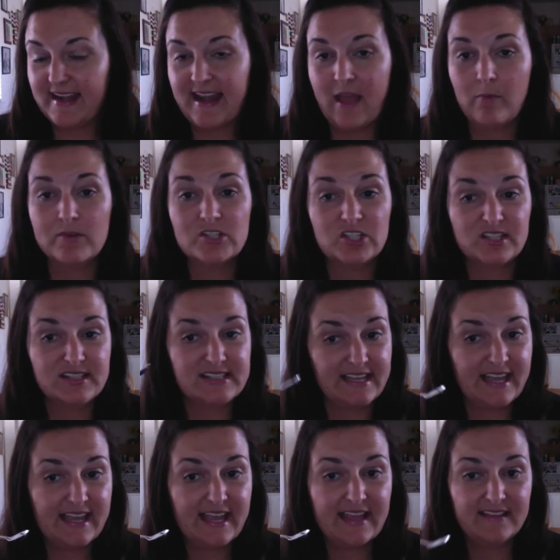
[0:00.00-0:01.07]
I would just stick
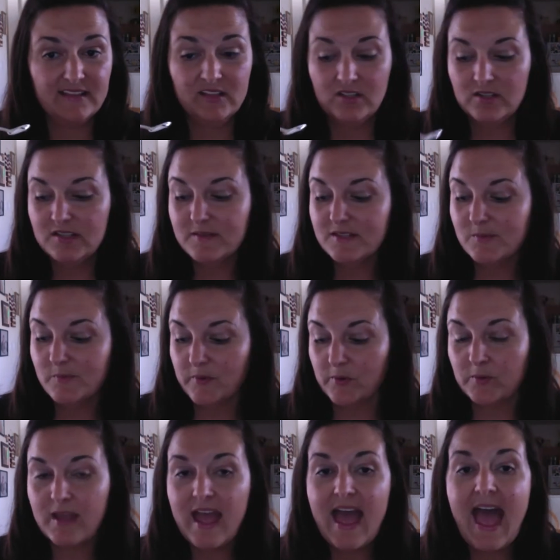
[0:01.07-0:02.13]
it in a little
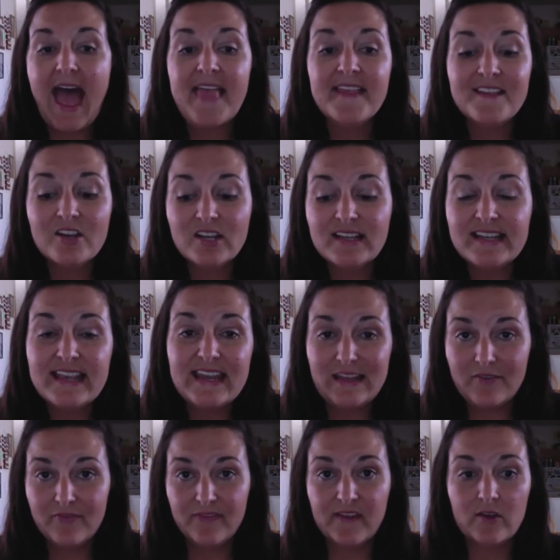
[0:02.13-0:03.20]
spoon, and then they're going to
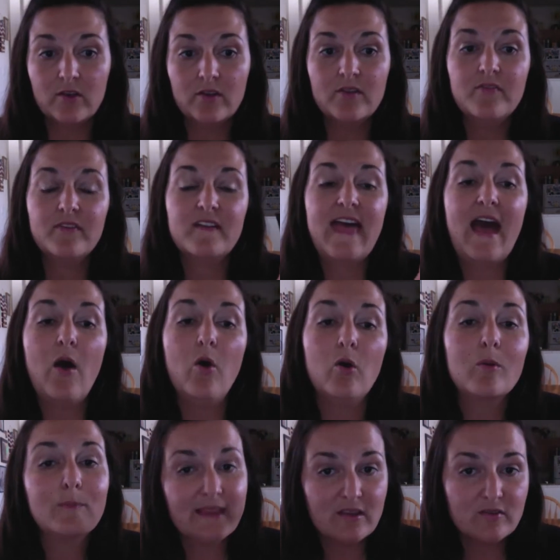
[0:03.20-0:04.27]
get a feel for that whole
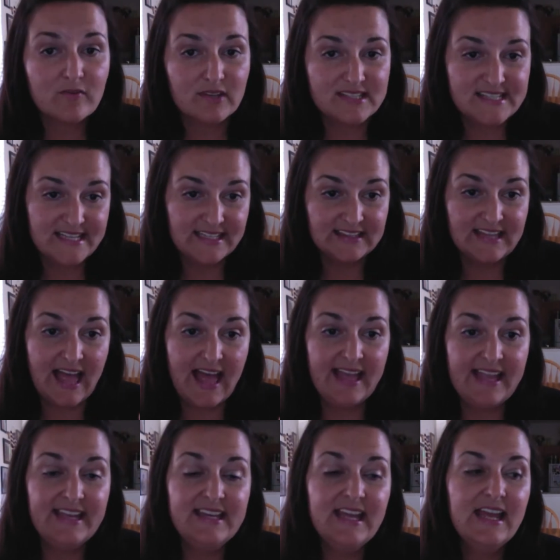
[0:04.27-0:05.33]
Play Footsie
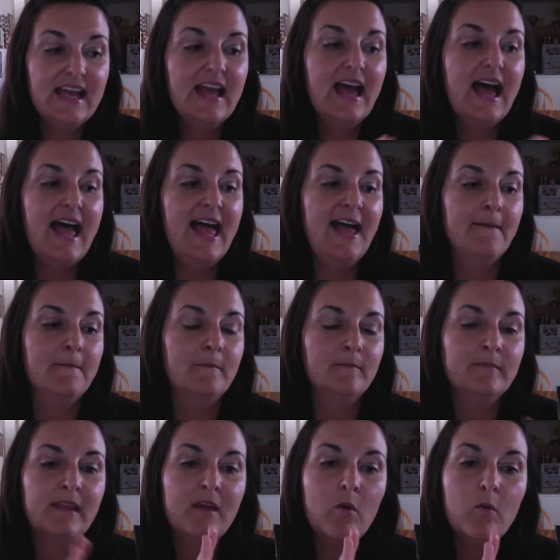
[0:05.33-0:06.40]
line,
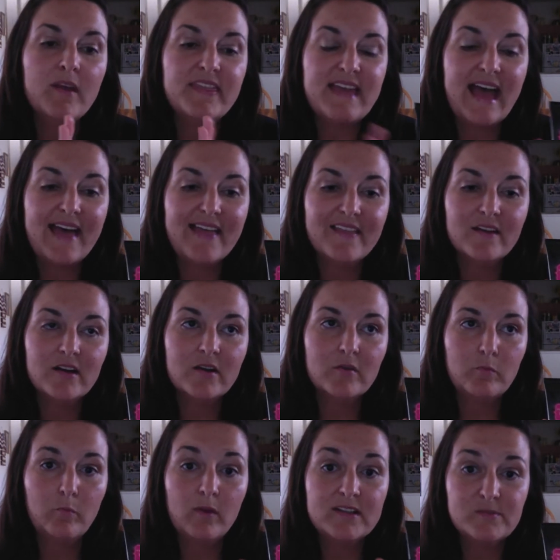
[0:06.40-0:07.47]
with the other
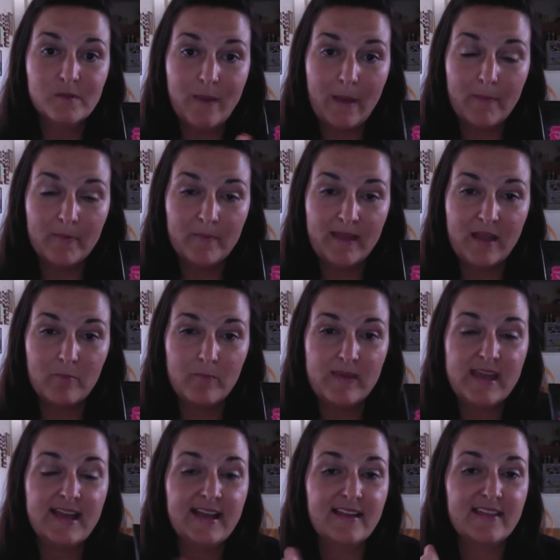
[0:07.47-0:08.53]
ones with peppermint
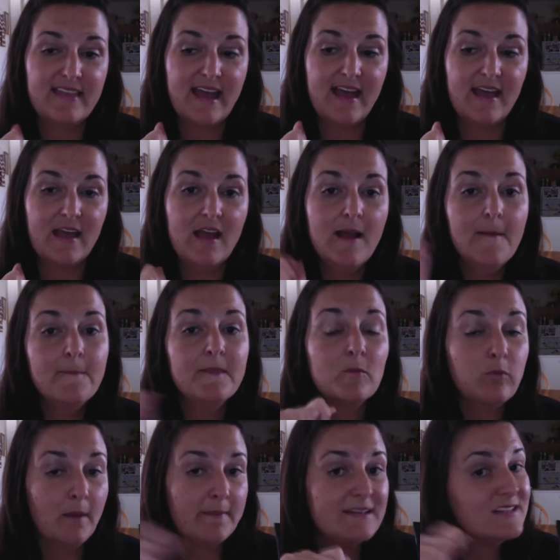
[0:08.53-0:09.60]
being the
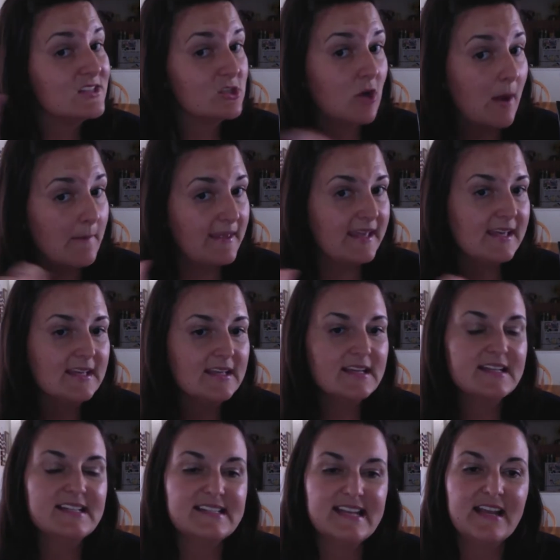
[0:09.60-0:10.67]
rubby scrubby
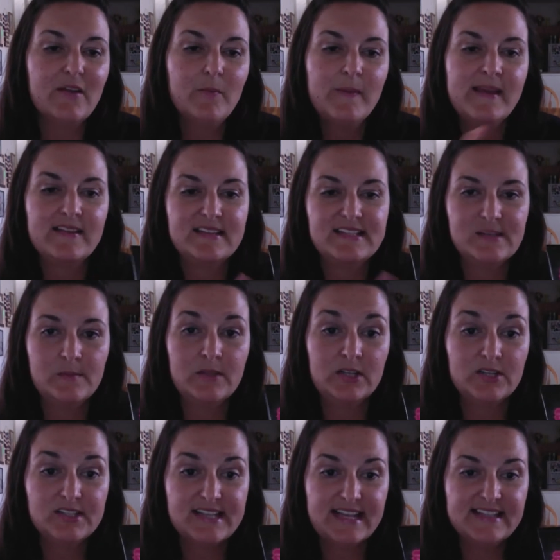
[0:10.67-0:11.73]
stick being the similar
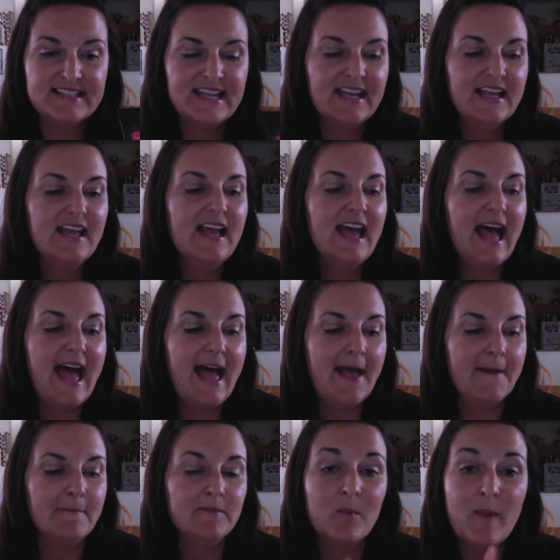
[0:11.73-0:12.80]
scent.
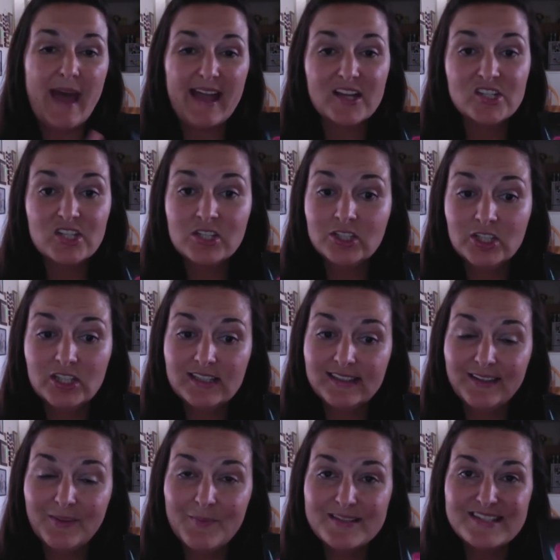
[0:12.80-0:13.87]
Your packaging will look a
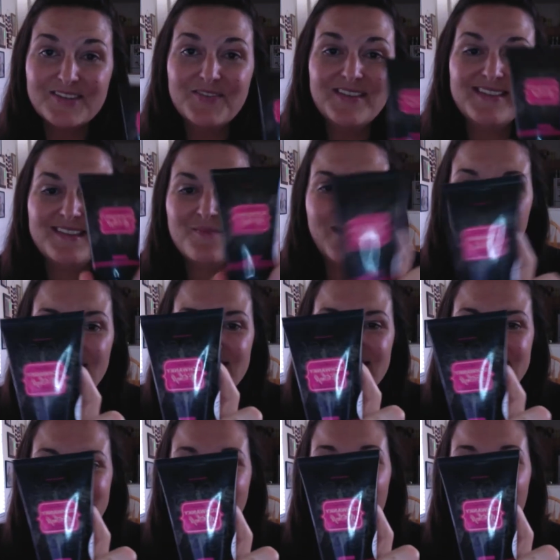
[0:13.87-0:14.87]
little bit different than mine. This is the